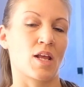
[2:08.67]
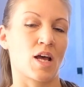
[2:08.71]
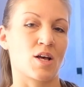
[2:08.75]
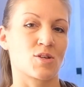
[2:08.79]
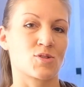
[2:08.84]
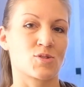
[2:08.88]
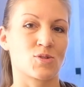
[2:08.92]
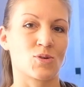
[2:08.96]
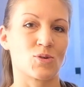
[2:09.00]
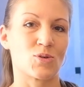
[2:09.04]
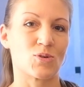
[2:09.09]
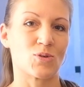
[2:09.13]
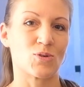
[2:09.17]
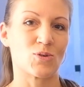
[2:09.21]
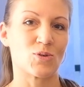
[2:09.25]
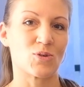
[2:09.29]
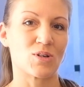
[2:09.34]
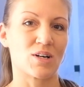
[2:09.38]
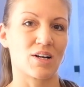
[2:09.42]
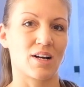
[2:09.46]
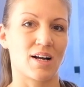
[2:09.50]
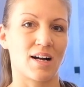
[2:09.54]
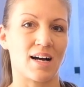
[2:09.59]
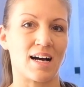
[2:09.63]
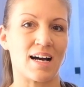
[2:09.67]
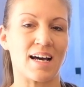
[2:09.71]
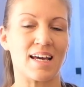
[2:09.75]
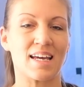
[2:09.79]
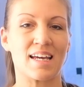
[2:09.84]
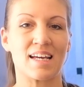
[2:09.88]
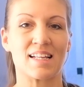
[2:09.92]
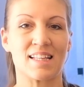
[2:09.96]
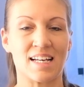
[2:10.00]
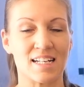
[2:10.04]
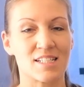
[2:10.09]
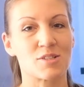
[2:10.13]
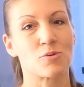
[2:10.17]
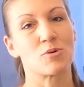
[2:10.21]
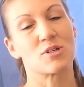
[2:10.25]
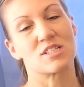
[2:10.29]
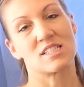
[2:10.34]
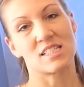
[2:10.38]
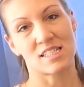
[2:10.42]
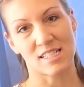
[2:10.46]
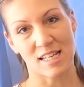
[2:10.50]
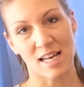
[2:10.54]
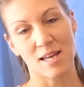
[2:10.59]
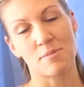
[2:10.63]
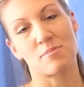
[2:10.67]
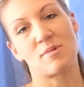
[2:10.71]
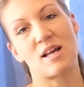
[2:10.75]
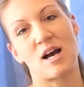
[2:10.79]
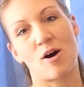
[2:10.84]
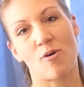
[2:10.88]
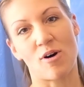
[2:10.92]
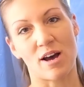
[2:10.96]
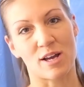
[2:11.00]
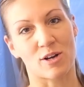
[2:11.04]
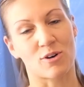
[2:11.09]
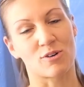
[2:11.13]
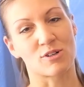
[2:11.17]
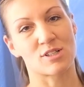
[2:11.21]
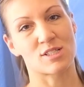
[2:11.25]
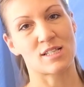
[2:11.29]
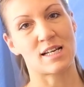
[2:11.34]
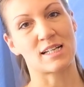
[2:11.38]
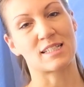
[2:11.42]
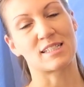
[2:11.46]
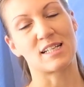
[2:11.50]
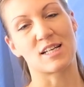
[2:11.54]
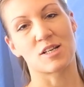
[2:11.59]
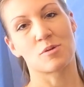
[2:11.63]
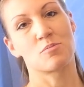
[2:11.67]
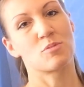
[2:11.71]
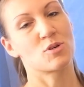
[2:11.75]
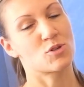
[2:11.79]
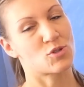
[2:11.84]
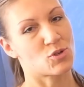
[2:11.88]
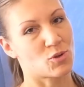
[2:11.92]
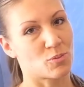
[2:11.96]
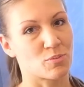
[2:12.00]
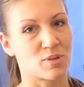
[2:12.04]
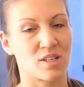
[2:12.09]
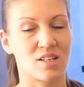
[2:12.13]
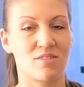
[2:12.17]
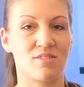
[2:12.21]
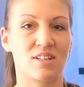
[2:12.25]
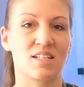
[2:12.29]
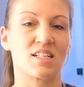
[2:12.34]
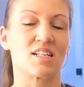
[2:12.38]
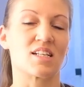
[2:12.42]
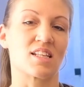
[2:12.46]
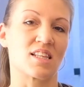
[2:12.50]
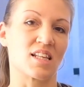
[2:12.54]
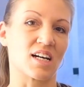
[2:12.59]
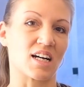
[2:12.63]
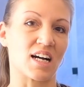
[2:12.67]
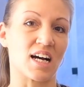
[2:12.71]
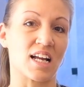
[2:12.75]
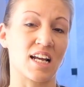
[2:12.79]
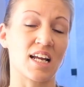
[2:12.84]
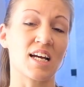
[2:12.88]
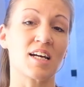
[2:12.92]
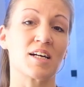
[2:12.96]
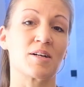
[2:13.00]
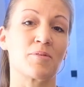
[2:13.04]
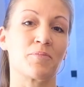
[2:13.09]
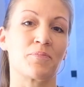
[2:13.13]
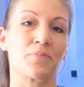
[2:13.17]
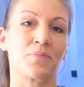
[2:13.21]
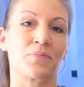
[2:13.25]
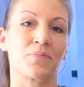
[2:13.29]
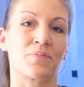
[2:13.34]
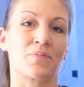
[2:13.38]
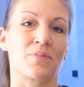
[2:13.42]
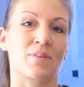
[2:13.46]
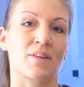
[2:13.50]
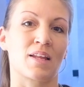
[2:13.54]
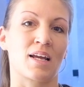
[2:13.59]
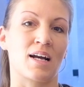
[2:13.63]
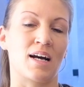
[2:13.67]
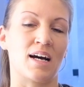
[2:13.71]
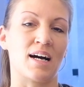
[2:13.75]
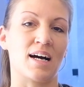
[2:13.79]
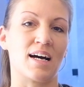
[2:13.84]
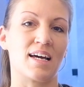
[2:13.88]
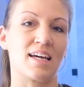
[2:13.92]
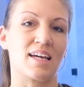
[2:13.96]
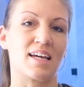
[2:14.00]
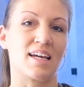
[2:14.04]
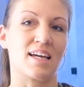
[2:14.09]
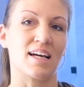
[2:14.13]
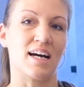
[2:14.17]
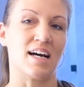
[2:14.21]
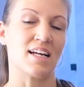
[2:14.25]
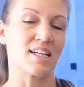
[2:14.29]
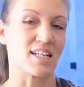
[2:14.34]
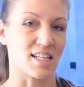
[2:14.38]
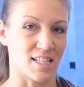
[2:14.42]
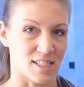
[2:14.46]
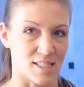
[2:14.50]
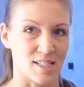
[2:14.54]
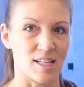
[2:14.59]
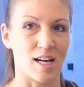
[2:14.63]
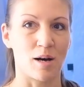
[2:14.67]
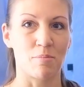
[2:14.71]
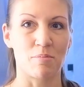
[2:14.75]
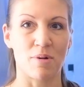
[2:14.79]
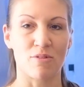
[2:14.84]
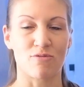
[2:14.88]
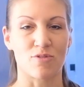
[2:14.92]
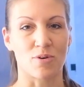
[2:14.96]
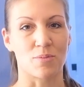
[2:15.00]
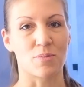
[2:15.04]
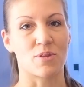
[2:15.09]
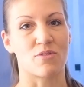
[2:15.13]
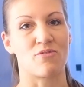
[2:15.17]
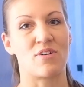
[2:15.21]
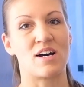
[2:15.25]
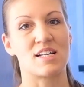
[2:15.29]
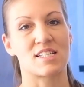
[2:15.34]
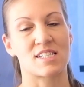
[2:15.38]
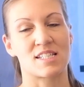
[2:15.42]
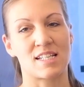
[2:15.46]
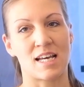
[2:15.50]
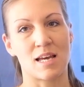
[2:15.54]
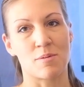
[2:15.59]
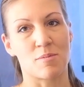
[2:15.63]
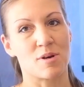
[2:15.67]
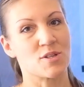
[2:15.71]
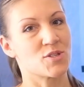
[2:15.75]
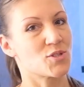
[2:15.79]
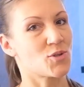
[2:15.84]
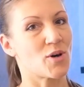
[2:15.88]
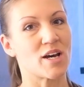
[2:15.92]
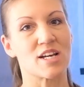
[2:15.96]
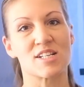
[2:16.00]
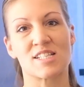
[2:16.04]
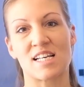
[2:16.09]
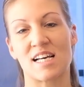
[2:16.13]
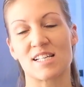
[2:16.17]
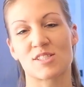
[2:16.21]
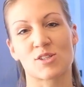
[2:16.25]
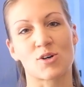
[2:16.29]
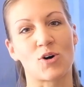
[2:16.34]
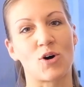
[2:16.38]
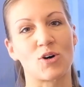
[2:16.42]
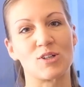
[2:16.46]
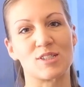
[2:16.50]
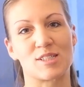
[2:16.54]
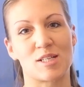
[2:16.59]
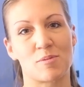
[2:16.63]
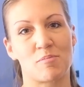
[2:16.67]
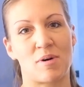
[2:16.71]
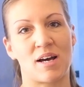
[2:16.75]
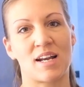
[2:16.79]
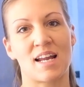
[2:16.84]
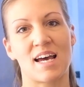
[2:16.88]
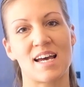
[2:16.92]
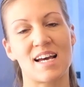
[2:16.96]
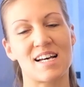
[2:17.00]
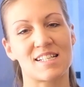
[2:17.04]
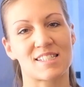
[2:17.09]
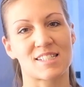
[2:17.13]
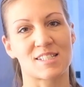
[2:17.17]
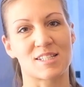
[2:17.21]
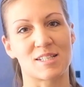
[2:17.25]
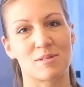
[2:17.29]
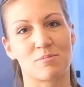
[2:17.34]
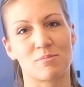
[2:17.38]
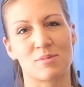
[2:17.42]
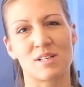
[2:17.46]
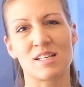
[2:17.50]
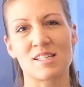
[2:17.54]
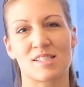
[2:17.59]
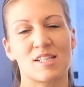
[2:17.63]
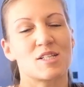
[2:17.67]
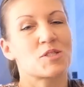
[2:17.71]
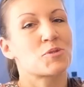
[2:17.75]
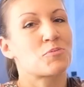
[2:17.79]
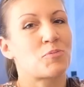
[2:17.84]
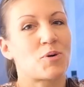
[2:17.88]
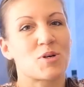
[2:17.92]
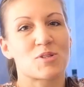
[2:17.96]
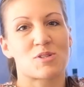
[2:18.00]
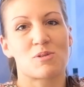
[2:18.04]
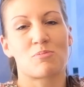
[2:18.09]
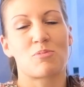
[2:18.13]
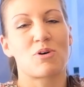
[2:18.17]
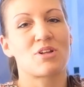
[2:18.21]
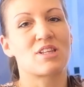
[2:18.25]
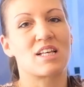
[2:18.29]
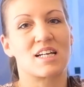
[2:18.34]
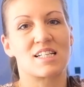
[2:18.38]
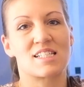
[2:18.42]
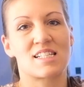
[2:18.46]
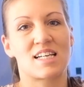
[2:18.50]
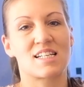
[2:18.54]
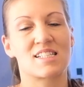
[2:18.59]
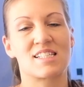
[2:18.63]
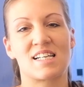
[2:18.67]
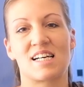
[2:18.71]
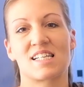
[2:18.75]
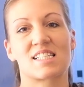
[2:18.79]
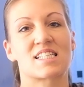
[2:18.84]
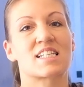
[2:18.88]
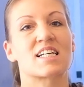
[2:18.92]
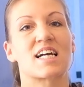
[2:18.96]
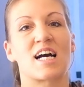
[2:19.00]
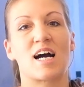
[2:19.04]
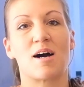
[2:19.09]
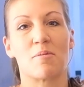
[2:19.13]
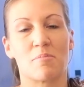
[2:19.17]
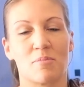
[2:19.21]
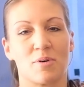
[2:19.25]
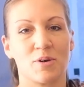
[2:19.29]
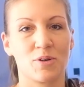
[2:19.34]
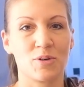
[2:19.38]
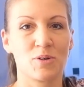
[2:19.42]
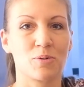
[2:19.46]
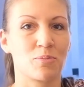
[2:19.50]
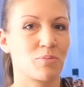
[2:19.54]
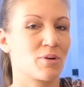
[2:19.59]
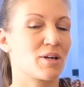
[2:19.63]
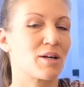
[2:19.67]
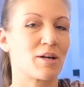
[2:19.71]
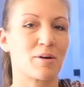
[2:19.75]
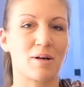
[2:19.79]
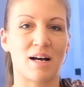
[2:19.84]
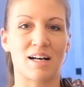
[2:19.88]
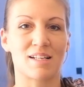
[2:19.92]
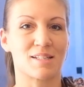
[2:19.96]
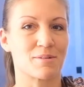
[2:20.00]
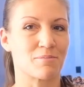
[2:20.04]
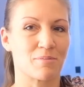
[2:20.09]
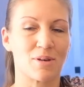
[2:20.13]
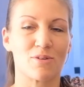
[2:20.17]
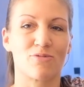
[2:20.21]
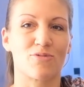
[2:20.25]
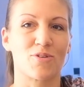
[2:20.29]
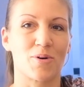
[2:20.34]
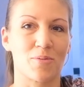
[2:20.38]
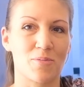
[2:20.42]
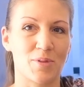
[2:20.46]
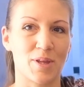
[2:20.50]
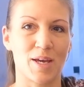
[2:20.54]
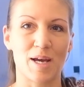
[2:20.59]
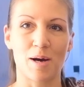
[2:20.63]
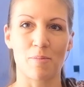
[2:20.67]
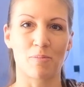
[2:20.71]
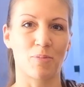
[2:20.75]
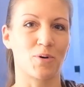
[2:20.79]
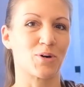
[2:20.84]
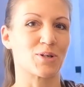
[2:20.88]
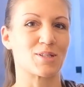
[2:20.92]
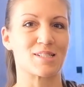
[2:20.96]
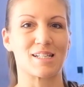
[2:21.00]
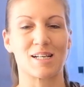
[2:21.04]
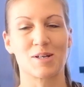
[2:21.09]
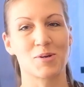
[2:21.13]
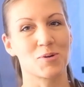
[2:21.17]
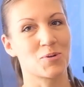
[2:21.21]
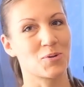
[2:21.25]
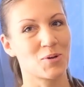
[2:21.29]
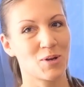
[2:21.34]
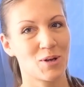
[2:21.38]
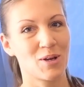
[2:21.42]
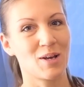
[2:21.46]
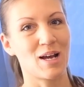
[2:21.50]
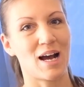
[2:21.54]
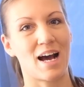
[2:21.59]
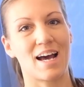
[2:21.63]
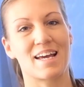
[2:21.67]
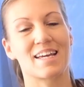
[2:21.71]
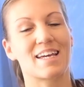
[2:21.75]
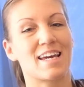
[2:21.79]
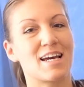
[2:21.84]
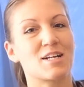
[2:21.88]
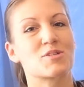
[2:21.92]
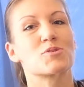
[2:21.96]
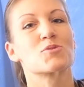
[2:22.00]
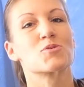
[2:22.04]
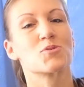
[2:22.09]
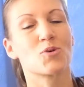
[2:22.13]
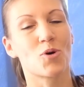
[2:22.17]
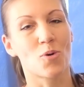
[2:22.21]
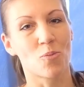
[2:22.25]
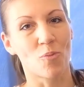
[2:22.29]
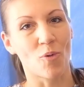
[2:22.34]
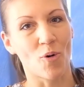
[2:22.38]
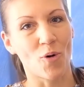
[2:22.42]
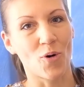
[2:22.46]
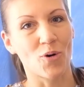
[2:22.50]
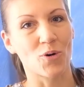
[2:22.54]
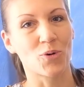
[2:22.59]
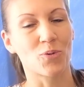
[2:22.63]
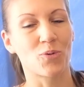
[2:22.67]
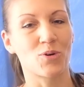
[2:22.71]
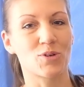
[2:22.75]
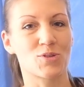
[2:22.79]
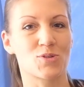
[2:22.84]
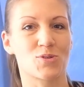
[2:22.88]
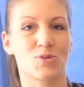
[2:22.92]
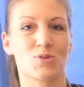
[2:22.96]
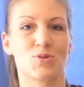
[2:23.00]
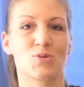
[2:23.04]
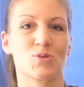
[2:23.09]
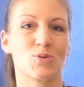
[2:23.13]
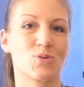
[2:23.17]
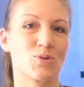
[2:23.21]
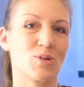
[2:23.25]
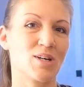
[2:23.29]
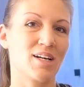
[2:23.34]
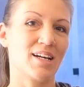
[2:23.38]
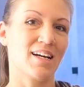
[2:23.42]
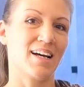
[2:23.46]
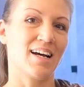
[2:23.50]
So that was the time now I contacted Bishop David Thagana. I had his number from the first time, and so I just called him and I asked him, is it possible that I just come? You pick me from the airport and I get to know more on what you do.